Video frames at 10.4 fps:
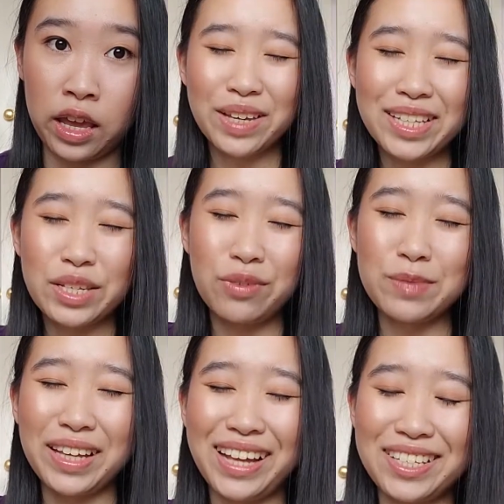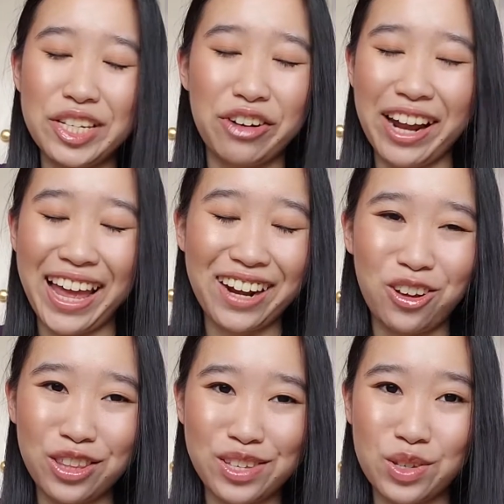Because it was my last year, I had all
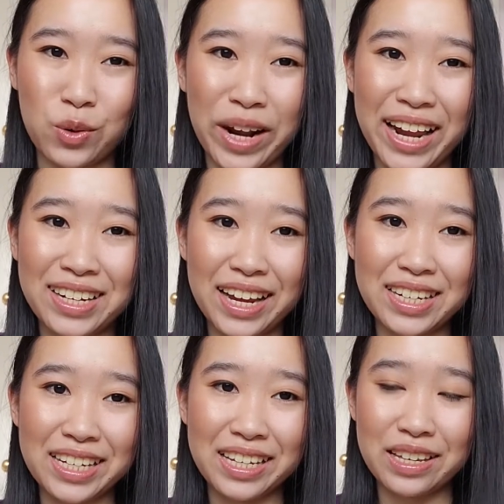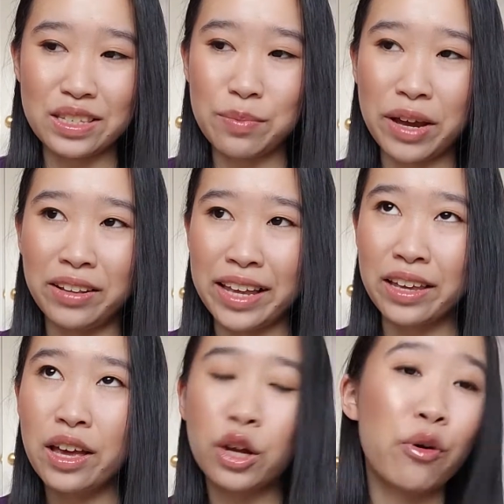these grand ideas about
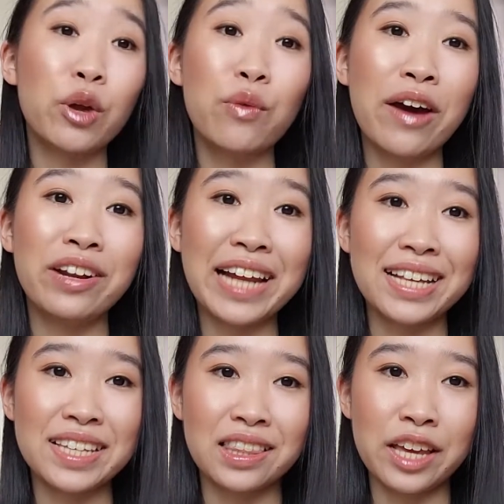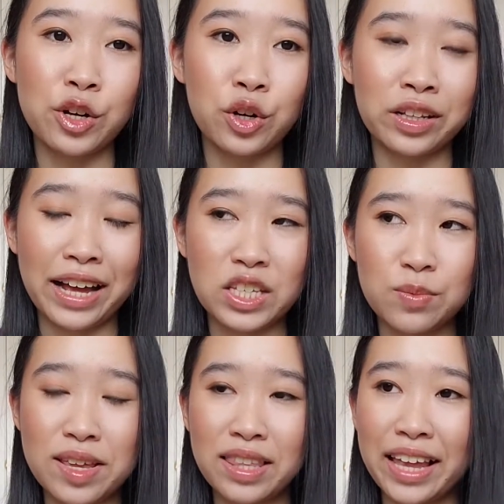going around and asking the
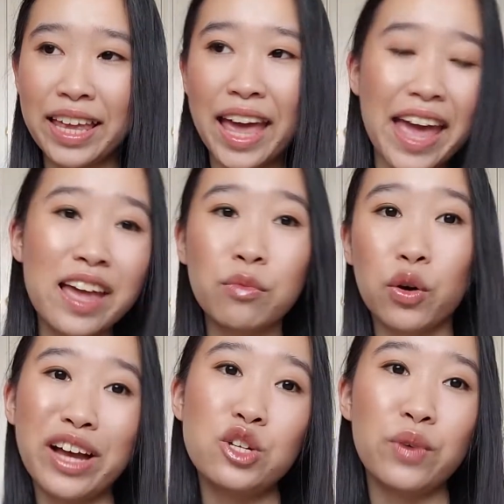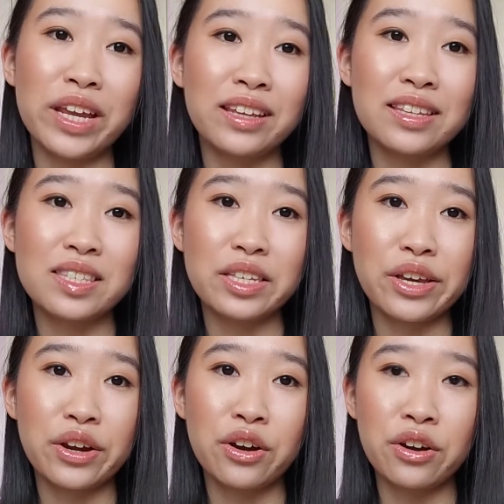underclassmen hey, I'm graduating this
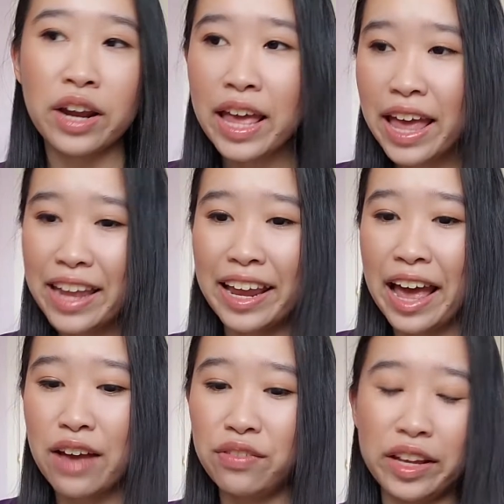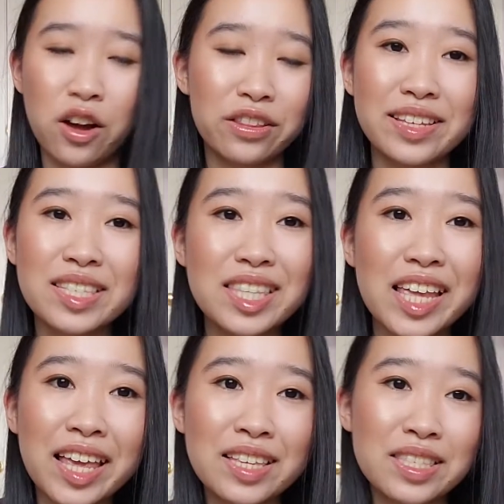year and I have all these
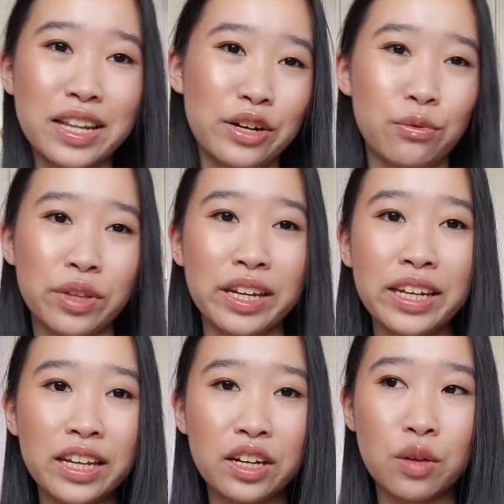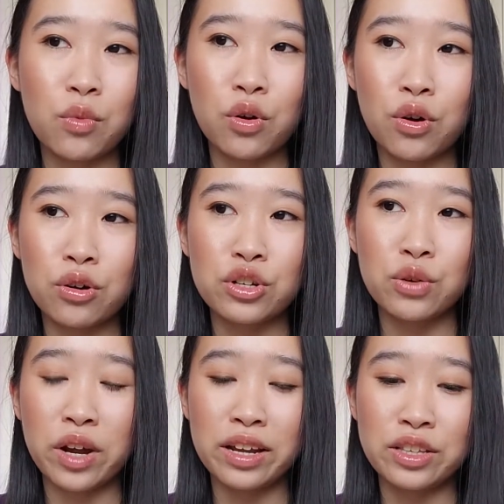things that I don't really need anymore. Do you
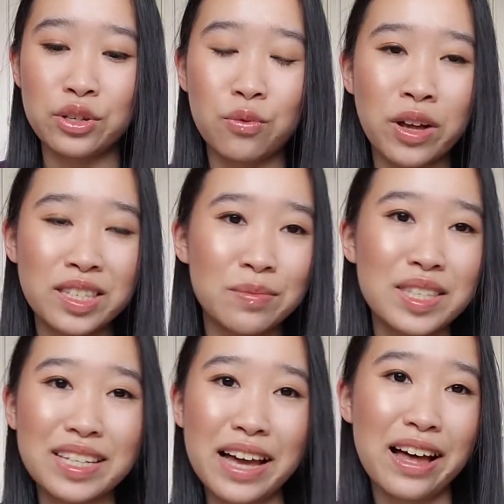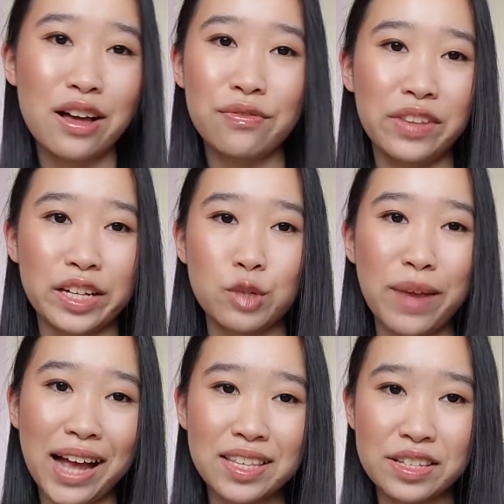want some stuff? Just
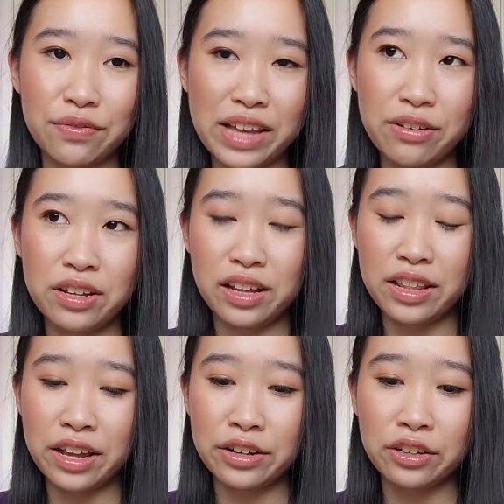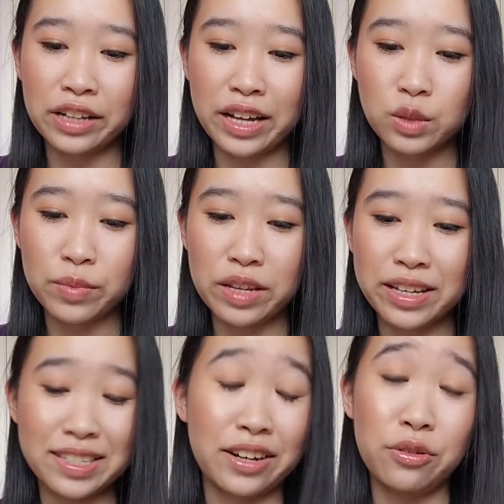pass stuff down to a lot of the underclassmen,
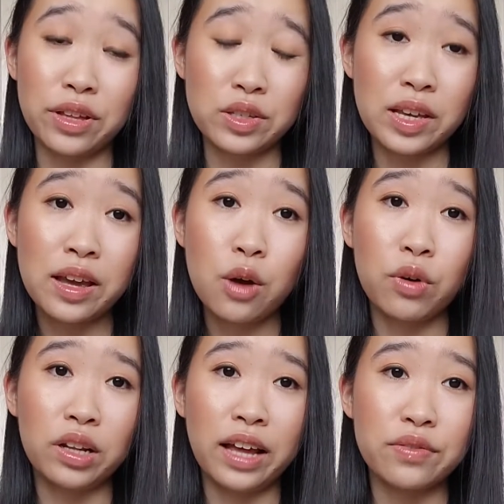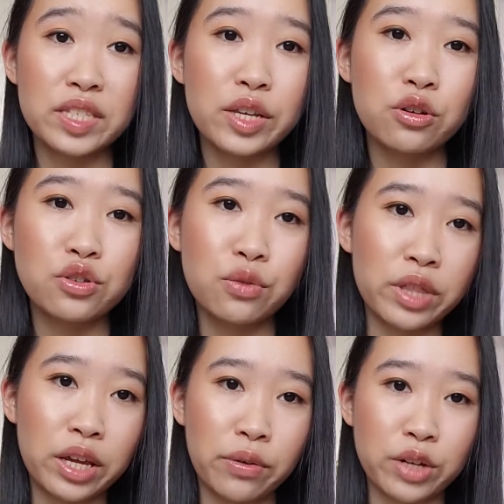because I know that's what a lot of seniors do when
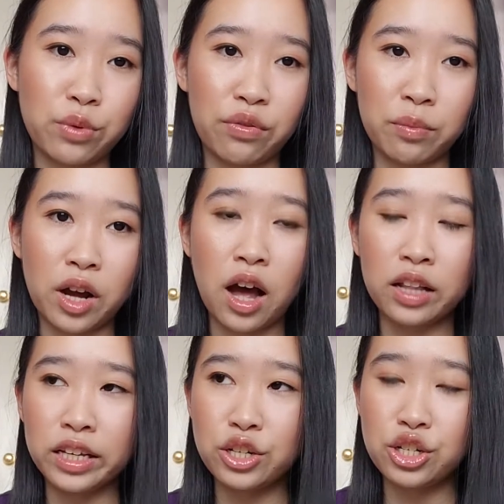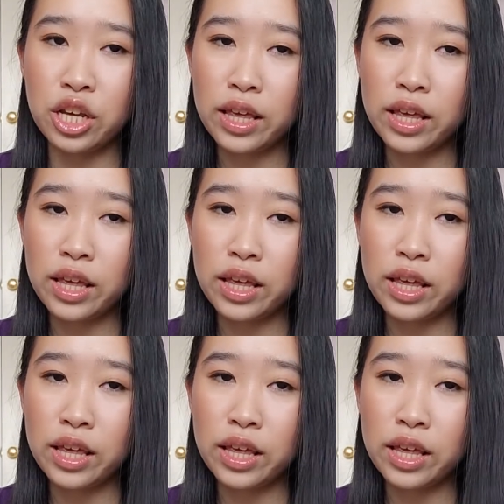they graduate from college.